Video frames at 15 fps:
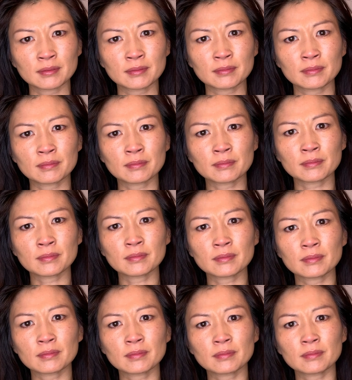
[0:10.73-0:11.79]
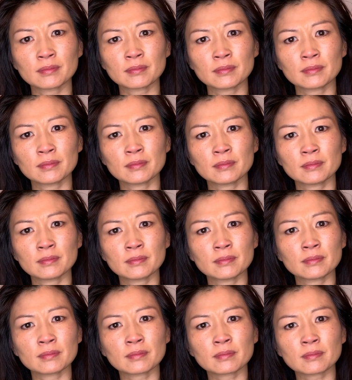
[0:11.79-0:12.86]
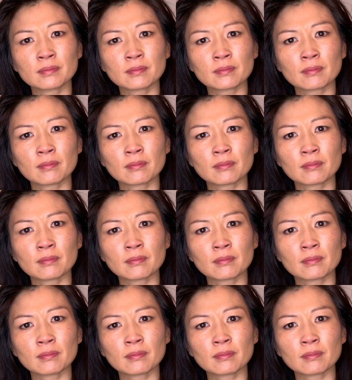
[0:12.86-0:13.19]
Nobody speaks.